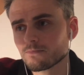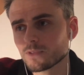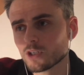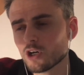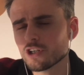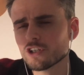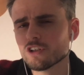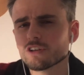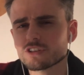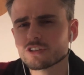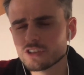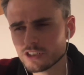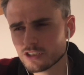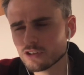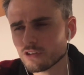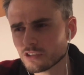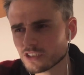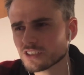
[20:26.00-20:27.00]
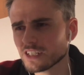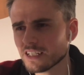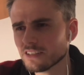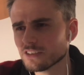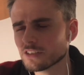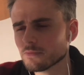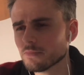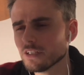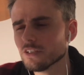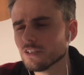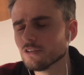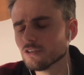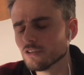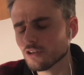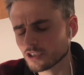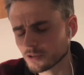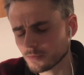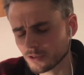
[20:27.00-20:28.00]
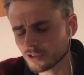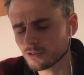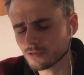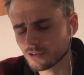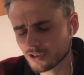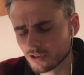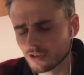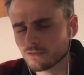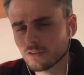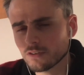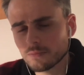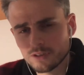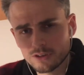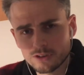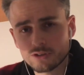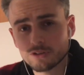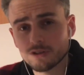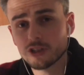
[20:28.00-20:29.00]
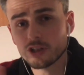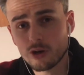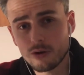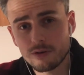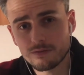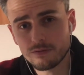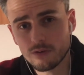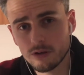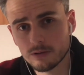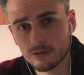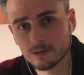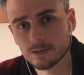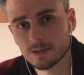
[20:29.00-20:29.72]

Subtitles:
or it's not seen to be, you're not supposed to do a song from the musical that you're going for.